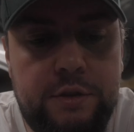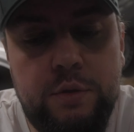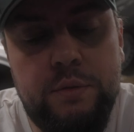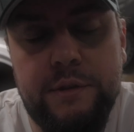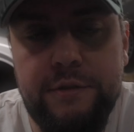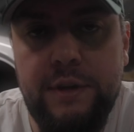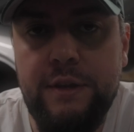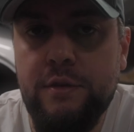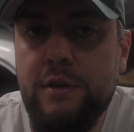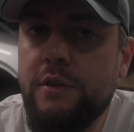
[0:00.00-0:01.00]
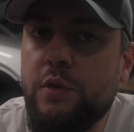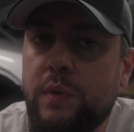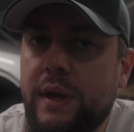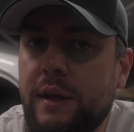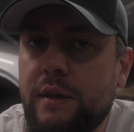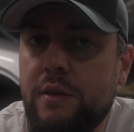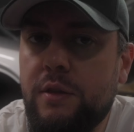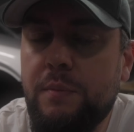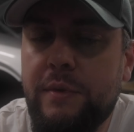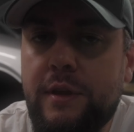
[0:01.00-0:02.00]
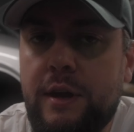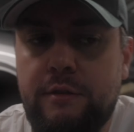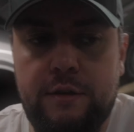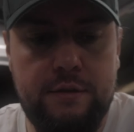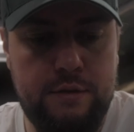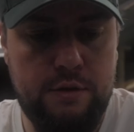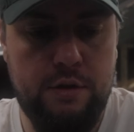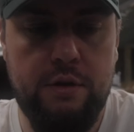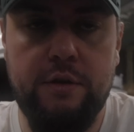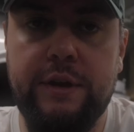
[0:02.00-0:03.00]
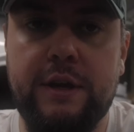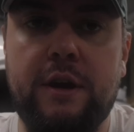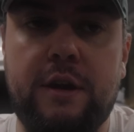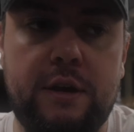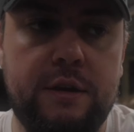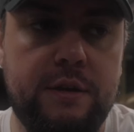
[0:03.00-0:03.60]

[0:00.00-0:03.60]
to do is you need to cut away the material on the car.